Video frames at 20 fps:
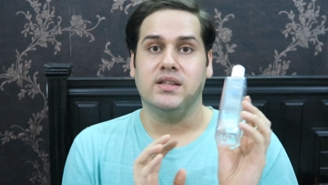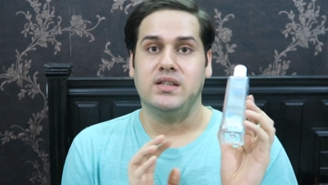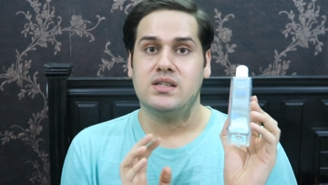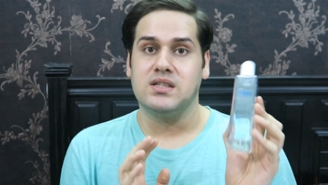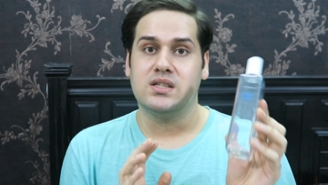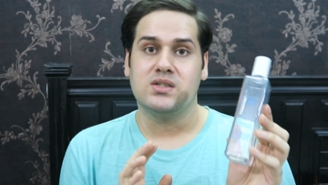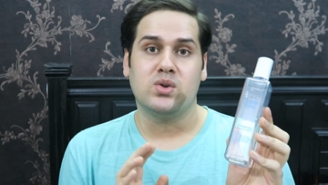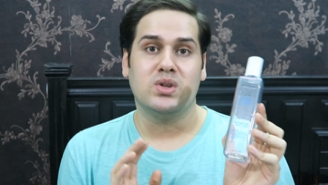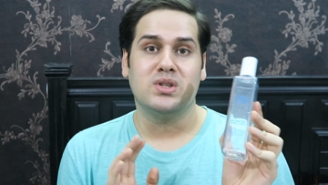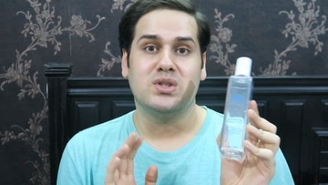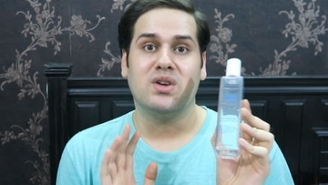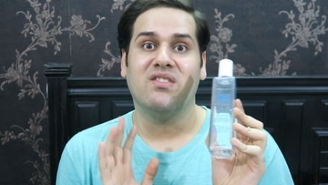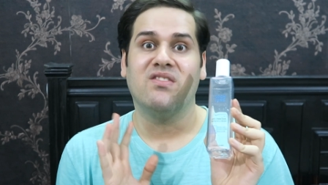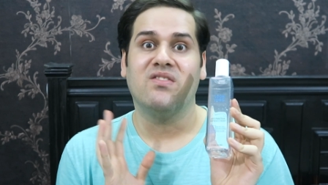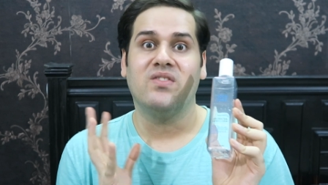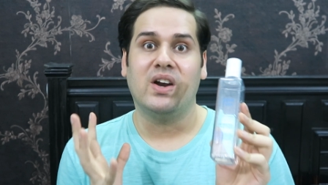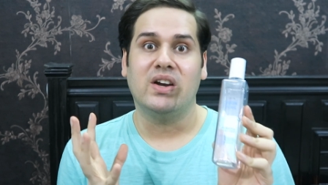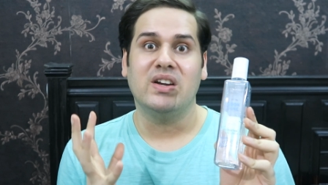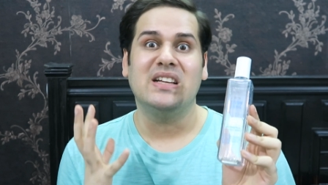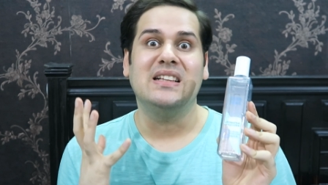This is also
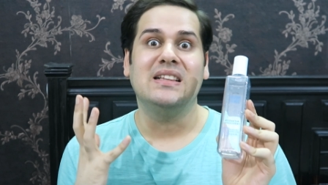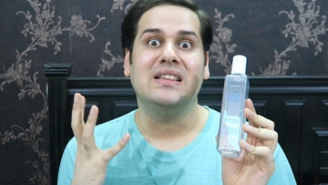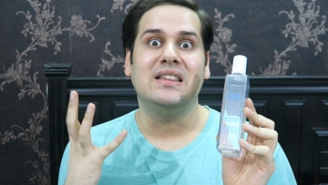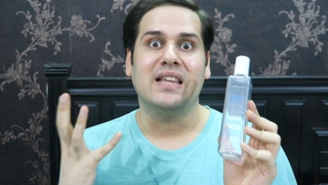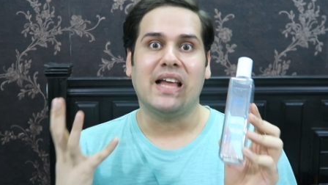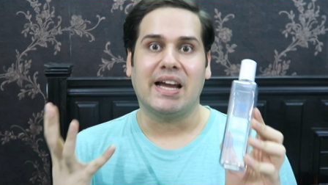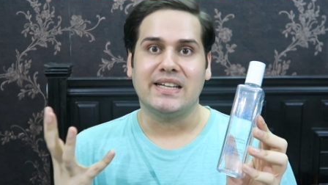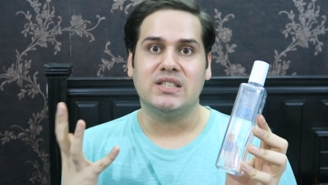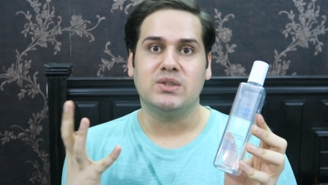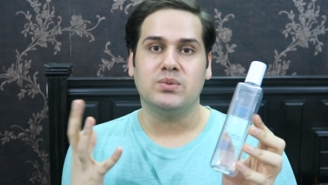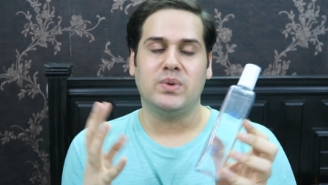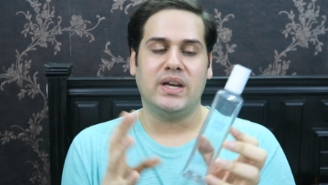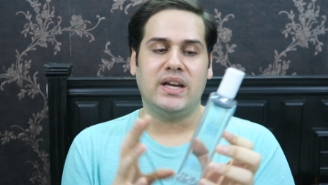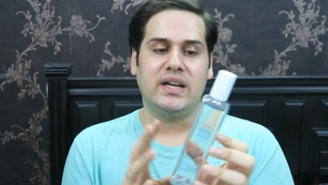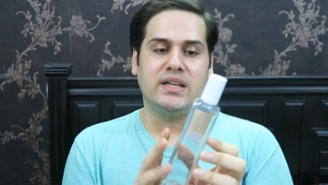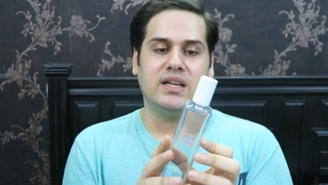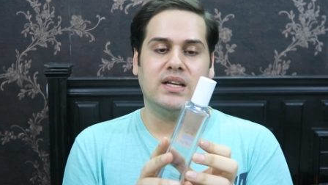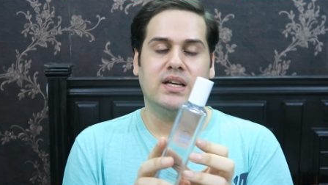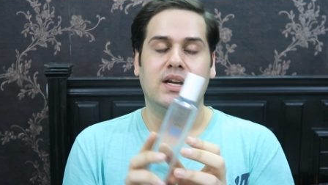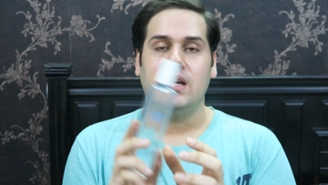very
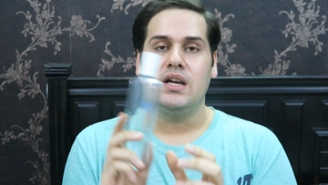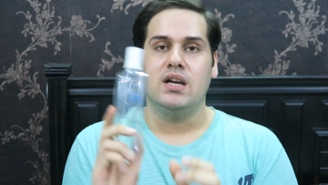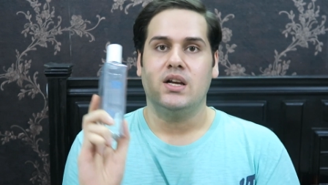lightweight,